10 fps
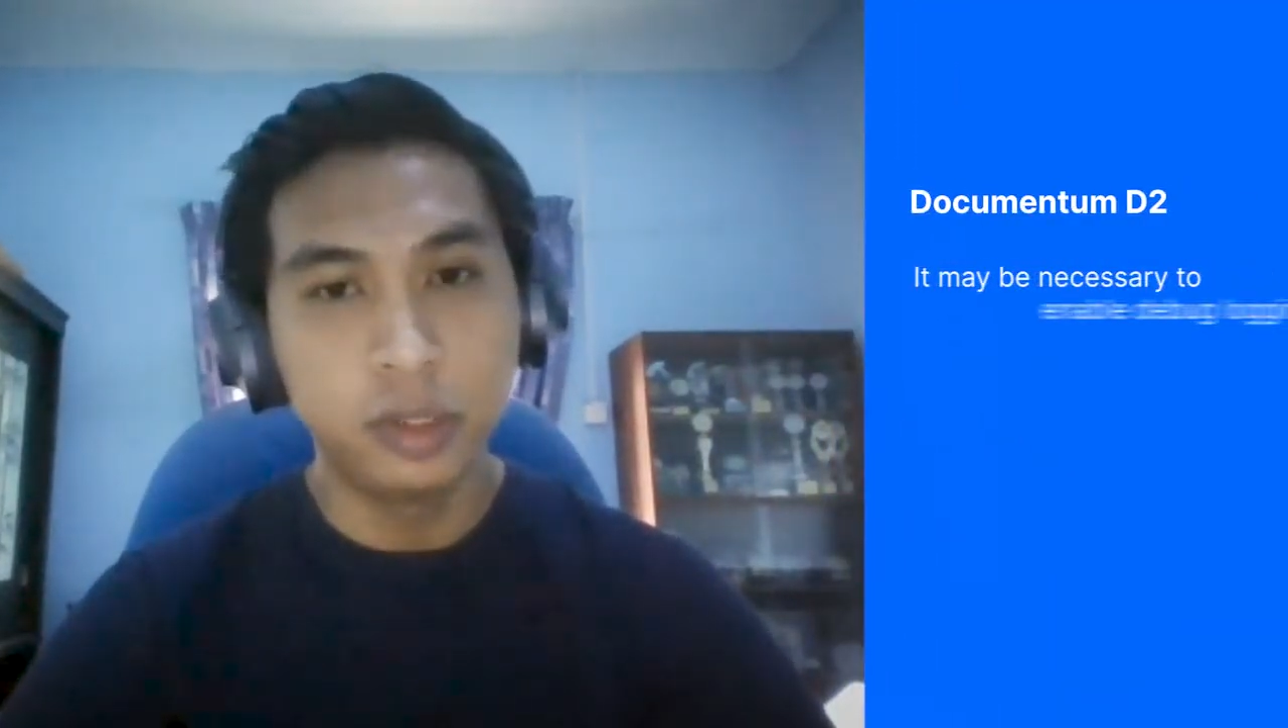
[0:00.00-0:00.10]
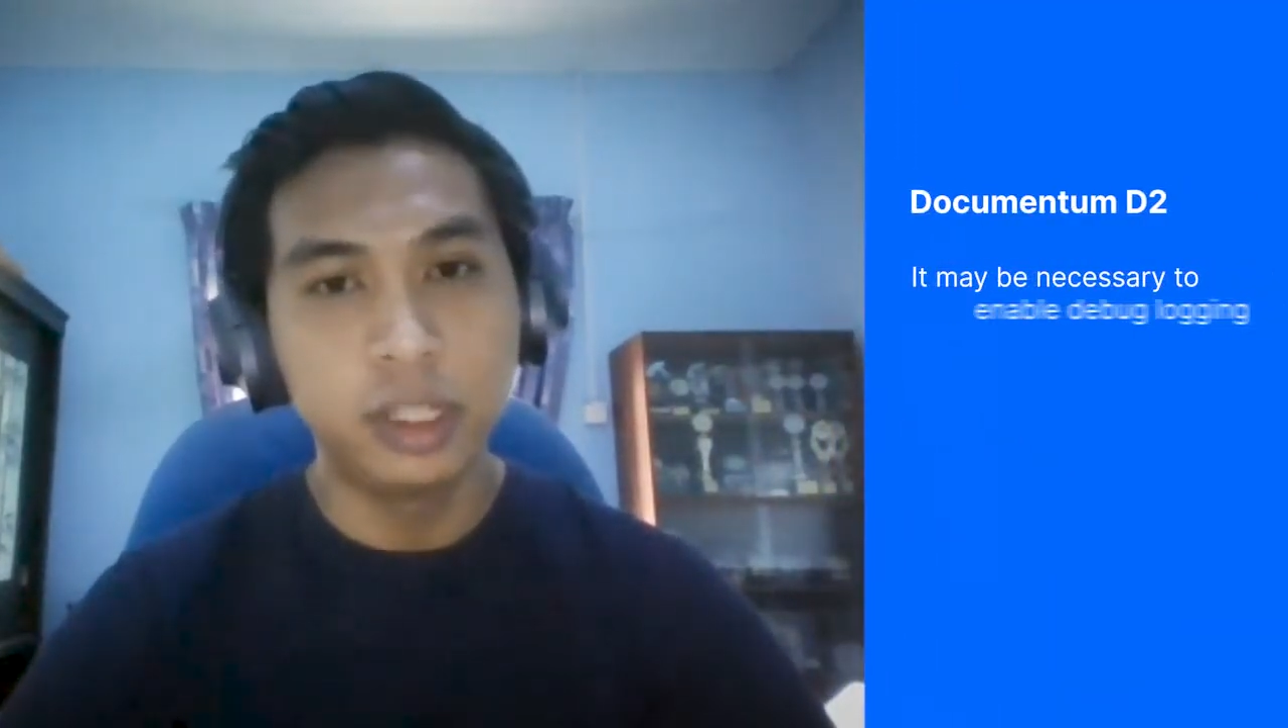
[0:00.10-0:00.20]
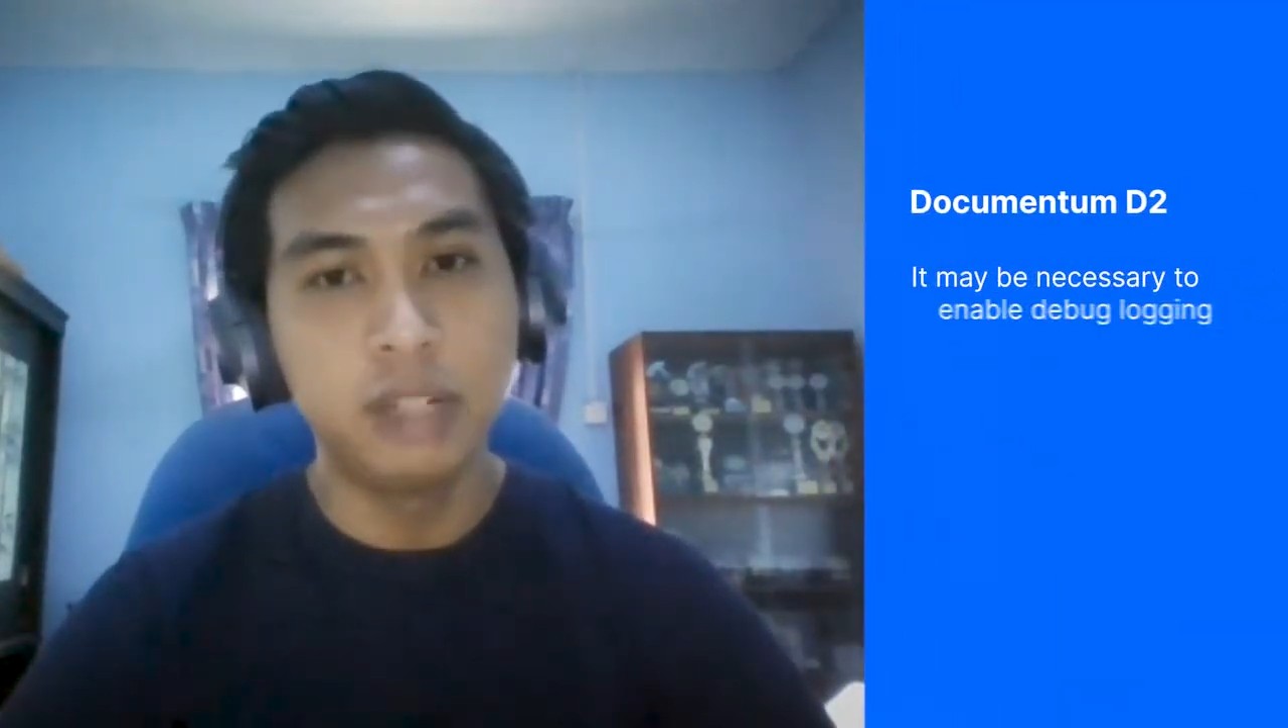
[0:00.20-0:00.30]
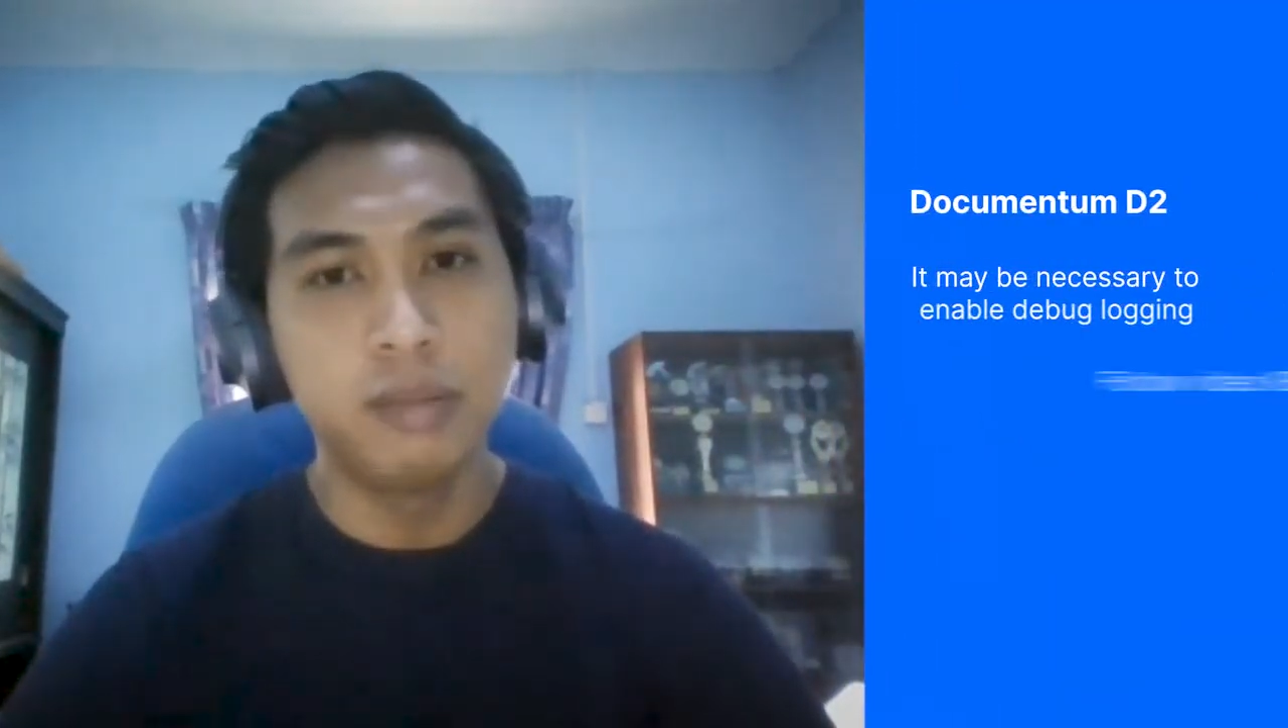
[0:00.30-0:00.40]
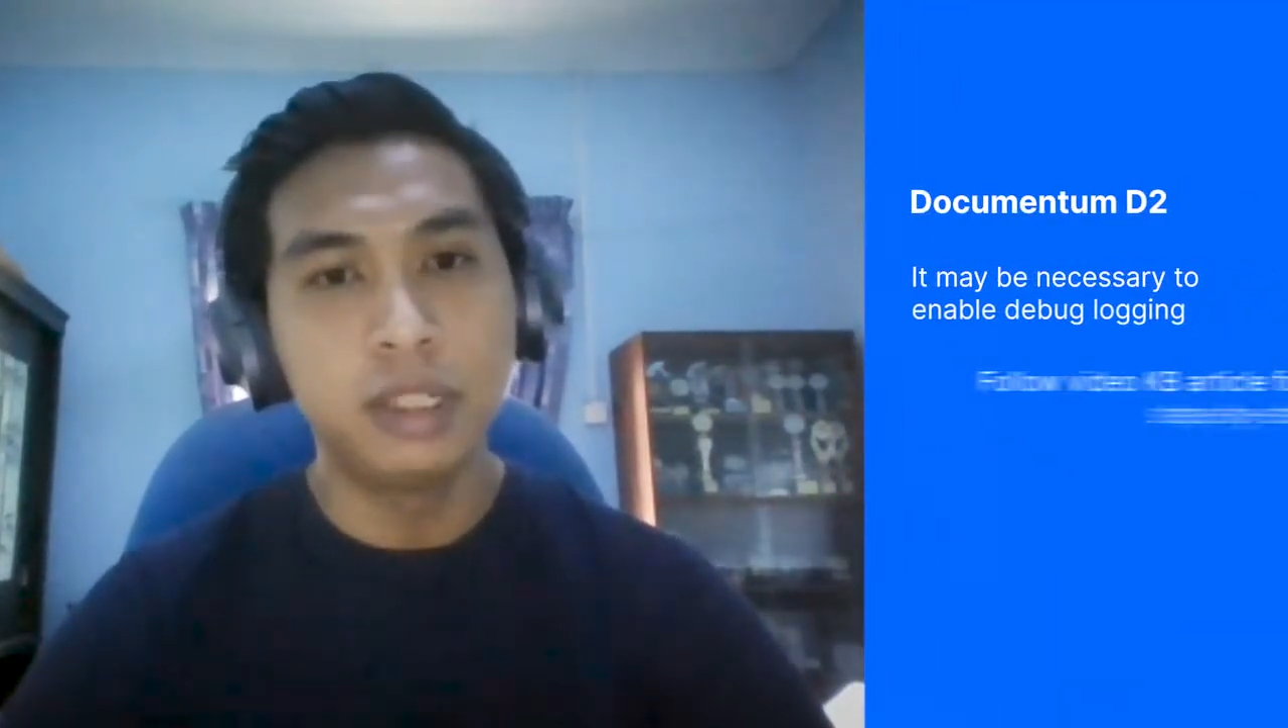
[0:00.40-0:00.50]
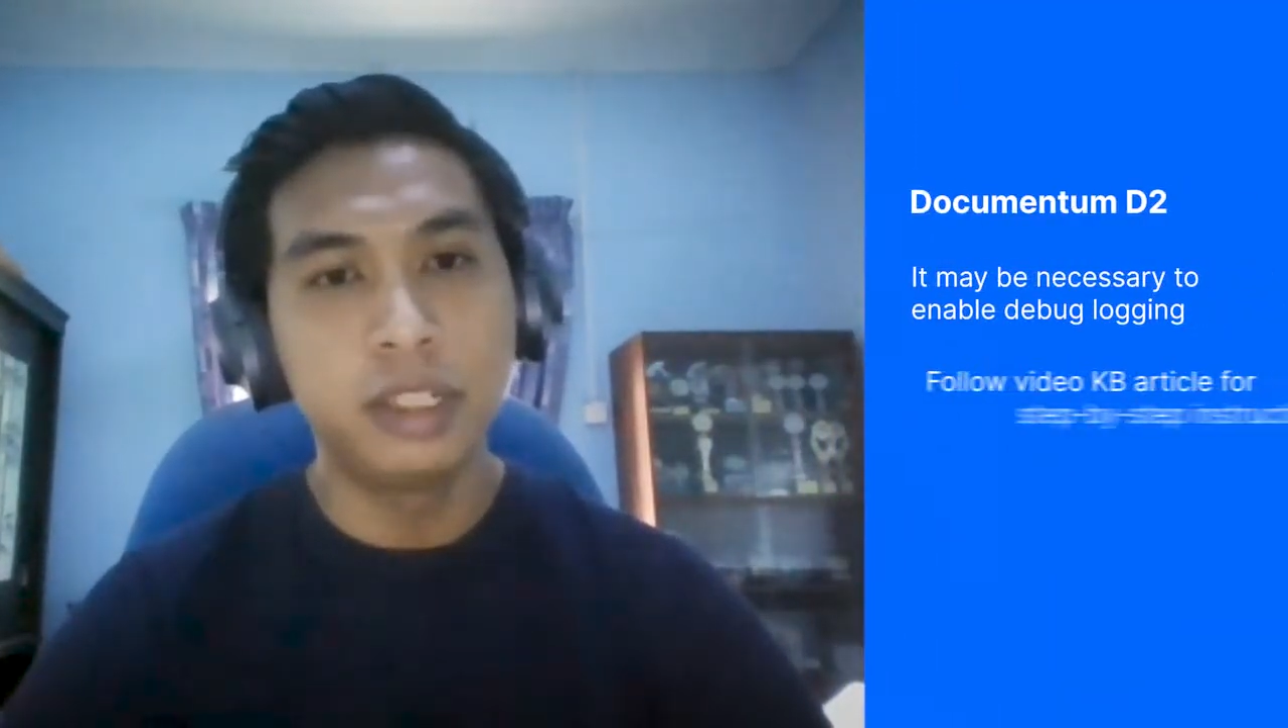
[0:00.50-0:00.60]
to enable